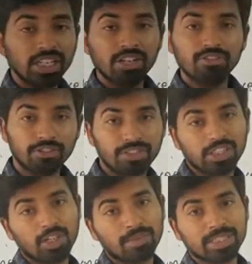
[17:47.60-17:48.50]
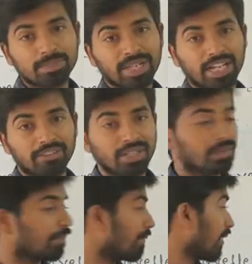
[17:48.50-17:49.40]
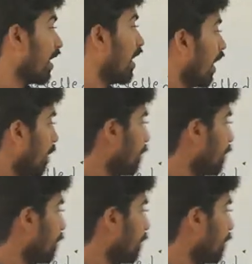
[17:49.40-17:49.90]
50 kilometers per hour. Up